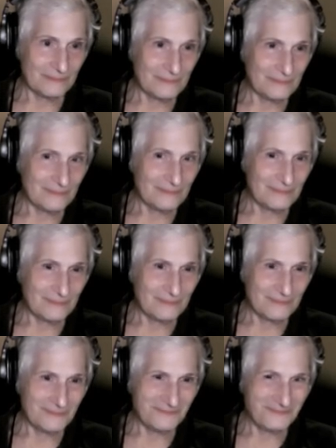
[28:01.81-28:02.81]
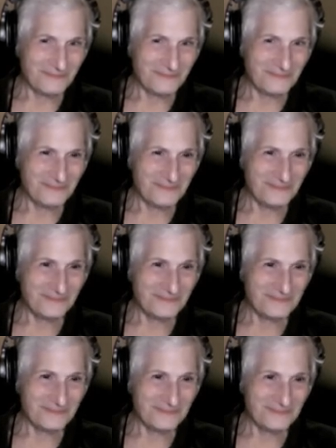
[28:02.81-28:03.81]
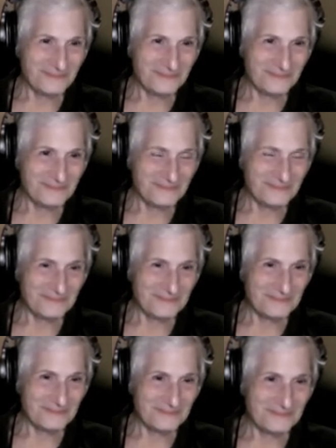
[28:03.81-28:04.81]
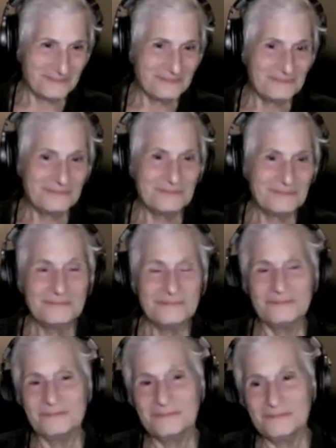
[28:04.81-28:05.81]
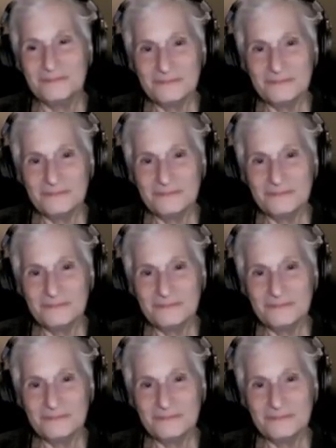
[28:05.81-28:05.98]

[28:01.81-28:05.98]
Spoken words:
The person shown says nothing.